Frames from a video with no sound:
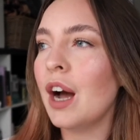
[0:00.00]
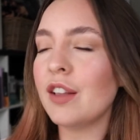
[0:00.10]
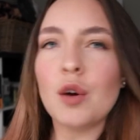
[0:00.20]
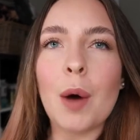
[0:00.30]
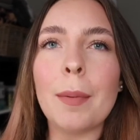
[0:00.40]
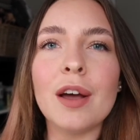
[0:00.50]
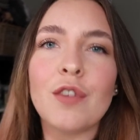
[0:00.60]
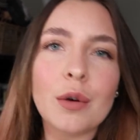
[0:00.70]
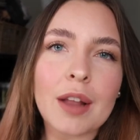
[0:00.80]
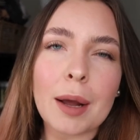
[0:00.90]
I don't know why, but
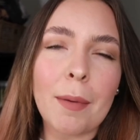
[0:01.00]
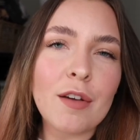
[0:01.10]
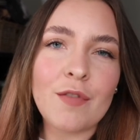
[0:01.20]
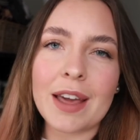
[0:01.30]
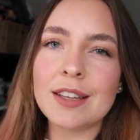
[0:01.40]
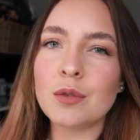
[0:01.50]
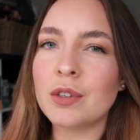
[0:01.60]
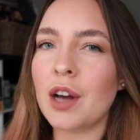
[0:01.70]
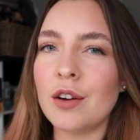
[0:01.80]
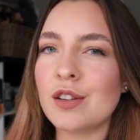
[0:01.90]
it feels like my face
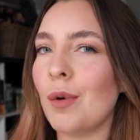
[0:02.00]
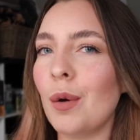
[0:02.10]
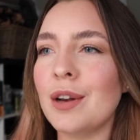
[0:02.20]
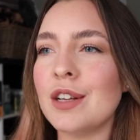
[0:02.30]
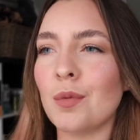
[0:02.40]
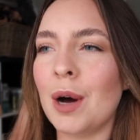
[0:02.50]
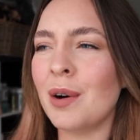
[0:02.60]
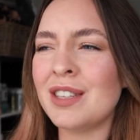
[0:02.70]
was kind of swollen as well.